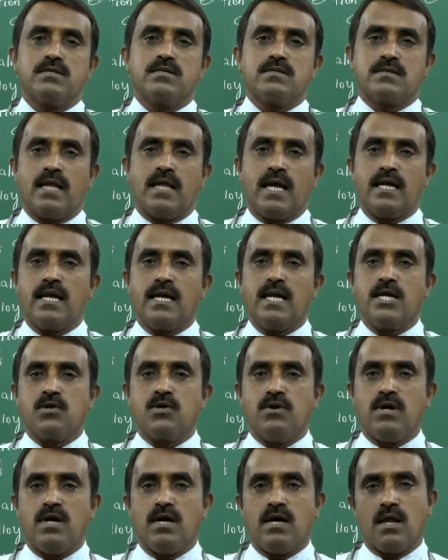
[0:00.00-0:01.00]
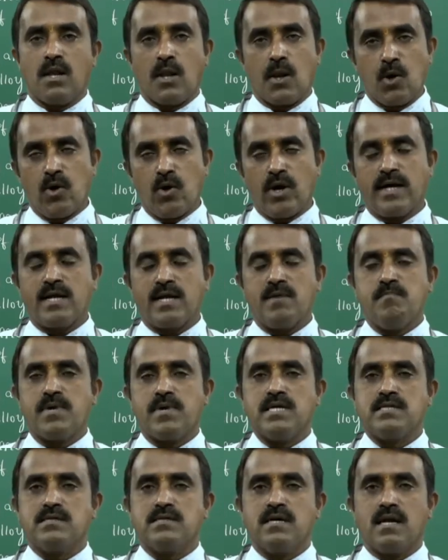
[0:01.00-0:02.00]
slightly to a lower
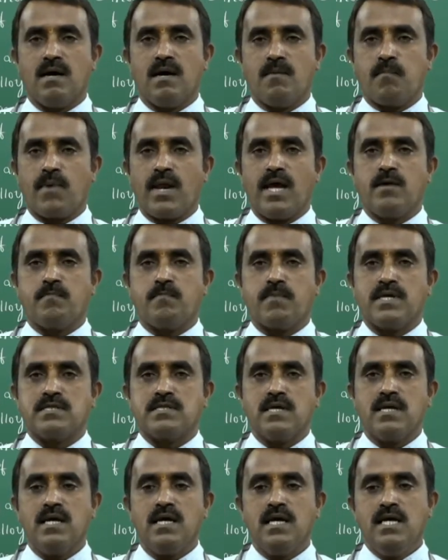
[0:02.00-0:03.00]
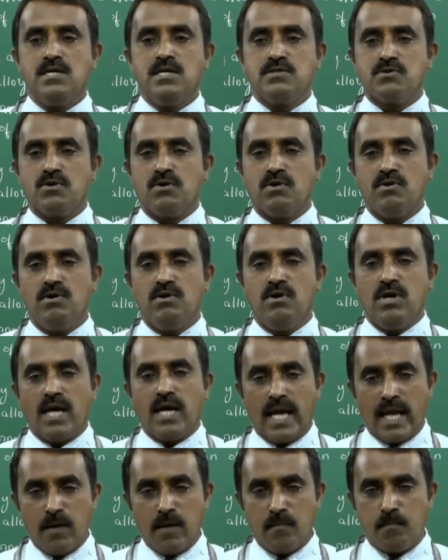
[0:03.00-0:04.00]
temperature, applying pressure. So
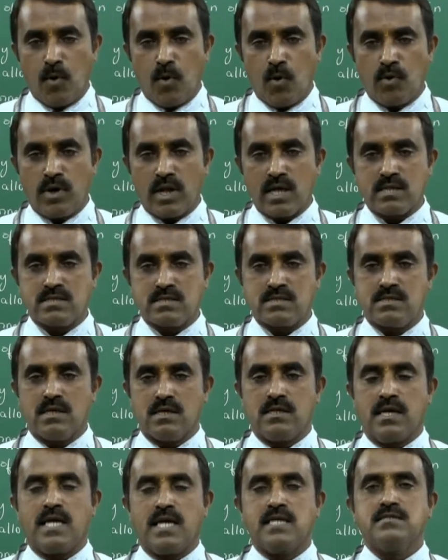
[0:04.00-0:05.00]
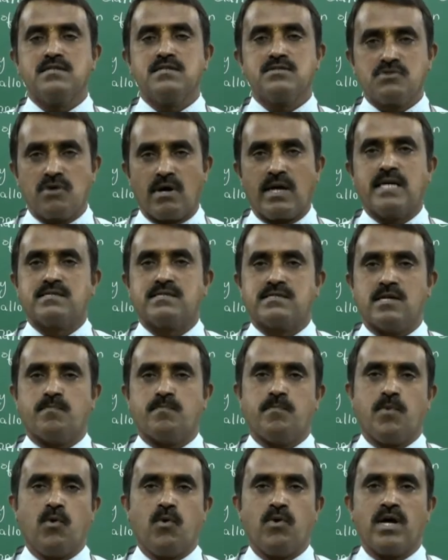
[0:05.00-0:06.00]
in powder, that is in solid
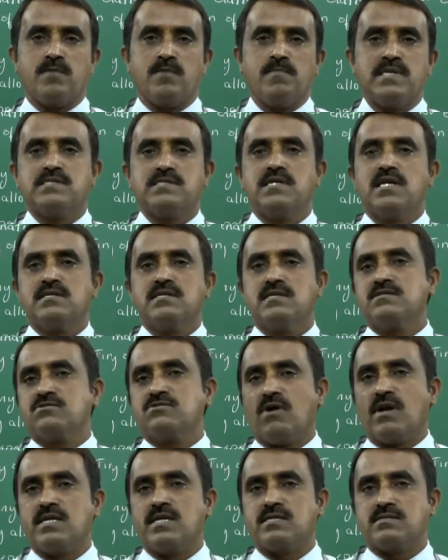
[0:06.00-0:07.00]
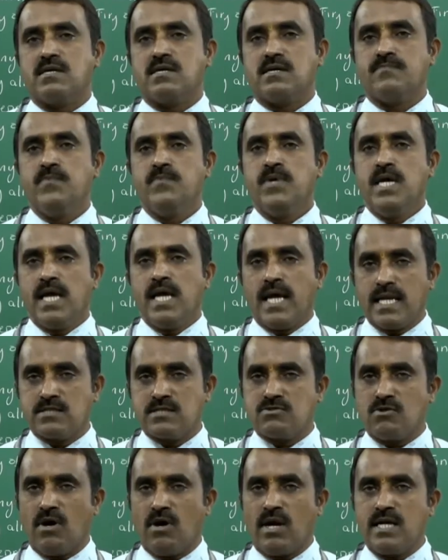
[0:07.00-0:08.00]
state. Powder means it is in solid state. In
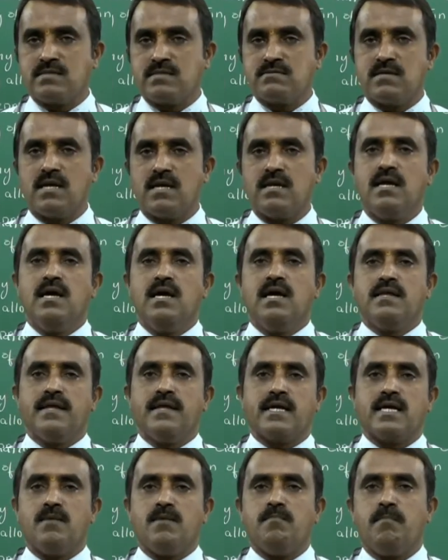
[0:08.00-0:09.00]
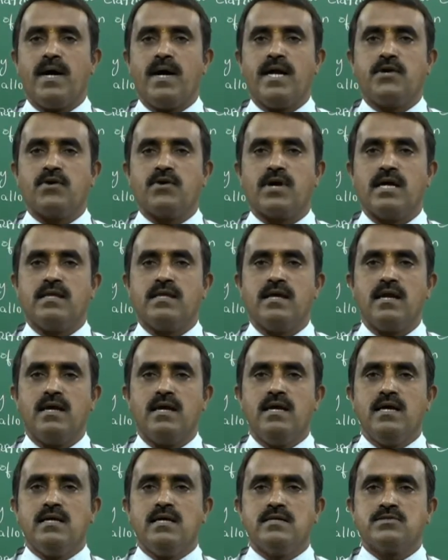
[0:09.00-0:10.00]
solid state, they combine together.
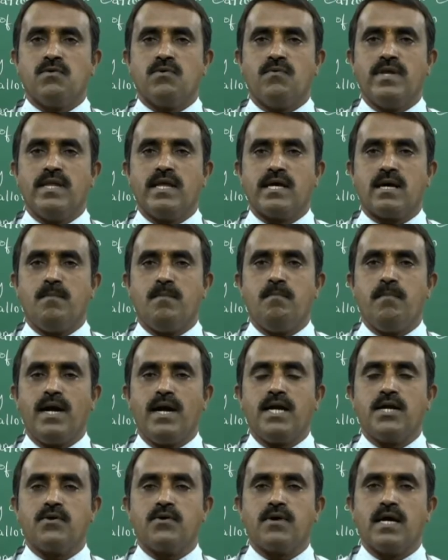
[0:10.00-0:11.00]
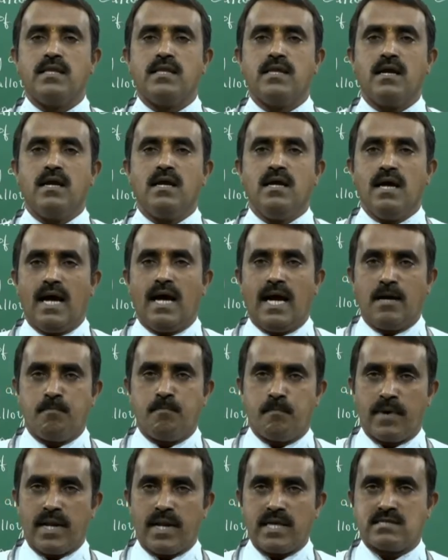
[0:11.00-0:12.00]
So when they combine together and
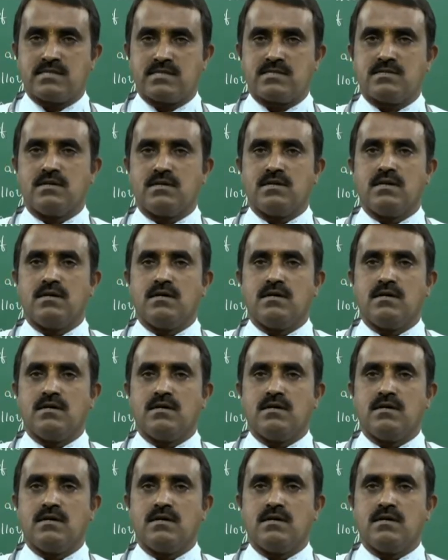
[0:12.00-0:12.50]
pressed